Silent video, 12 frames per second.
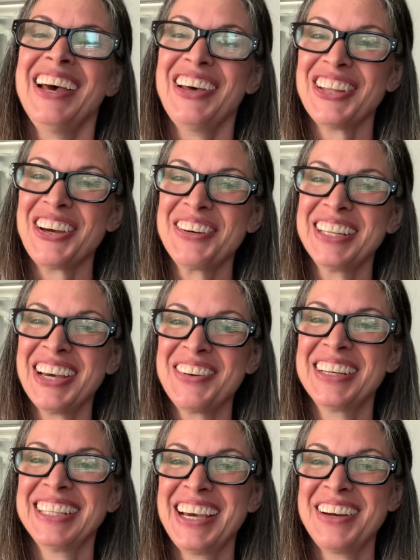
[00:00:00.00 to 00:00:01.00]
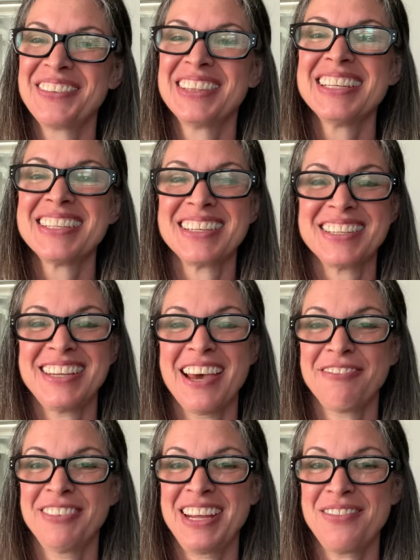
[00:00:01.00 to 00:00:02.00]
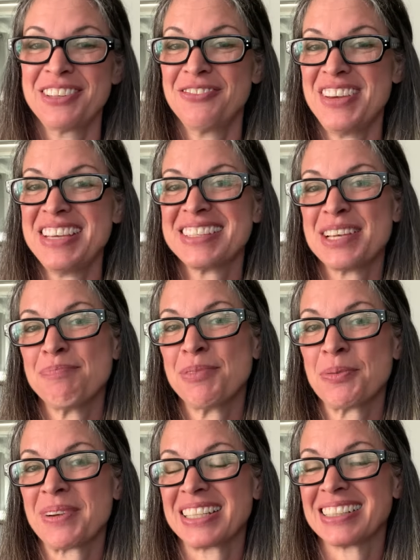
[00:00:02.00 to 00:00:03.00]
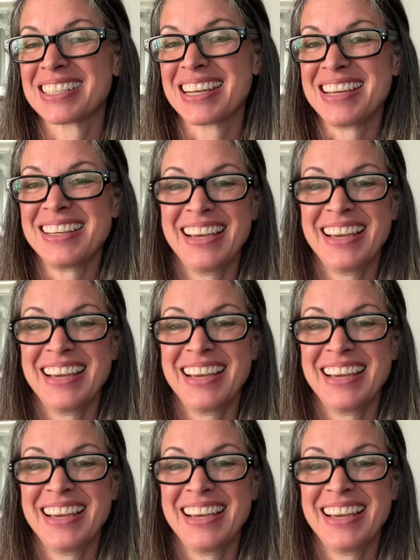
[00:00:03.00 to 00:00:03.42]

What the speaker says: Hello, hello, hello. This is Stephanie with Simple Realty,